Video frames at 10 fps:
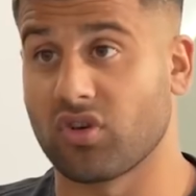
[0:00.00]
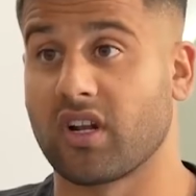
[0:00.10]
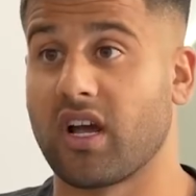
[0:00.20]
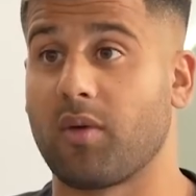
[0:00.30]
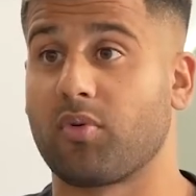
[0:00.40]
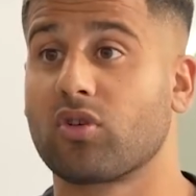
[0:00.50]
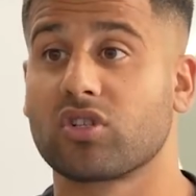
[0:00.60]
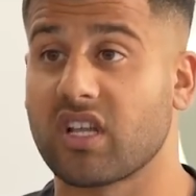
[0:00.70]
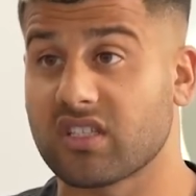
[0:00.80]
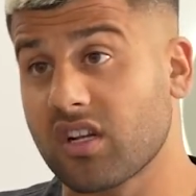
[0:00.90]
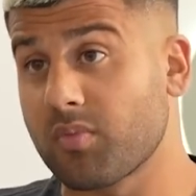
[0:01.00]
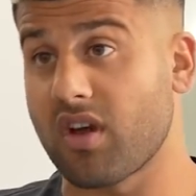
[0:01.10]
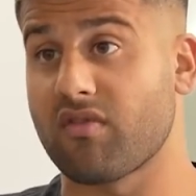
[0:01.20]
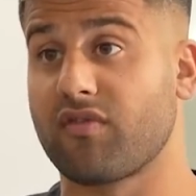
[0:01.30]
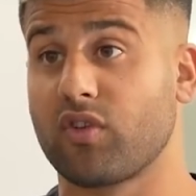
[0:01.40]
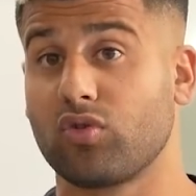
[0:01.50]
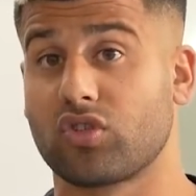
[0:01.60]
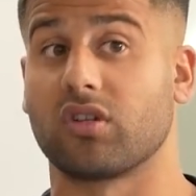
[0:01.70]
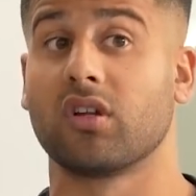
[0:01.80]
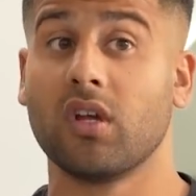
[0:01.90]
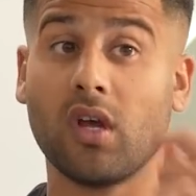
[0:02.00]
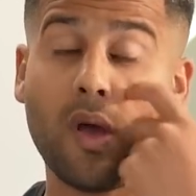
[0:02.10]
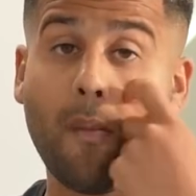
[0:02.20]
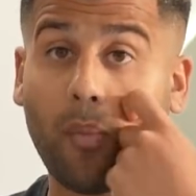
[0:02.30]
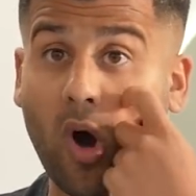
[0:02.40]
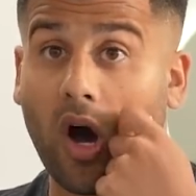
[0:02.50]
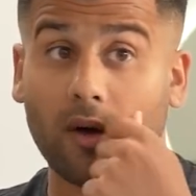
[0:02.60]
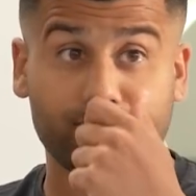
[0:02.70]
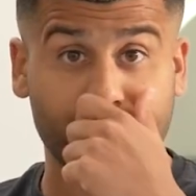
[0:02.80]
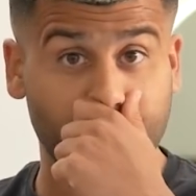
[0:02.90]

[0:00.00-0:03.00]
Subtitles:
not going to happen because there's going to be a revolution. But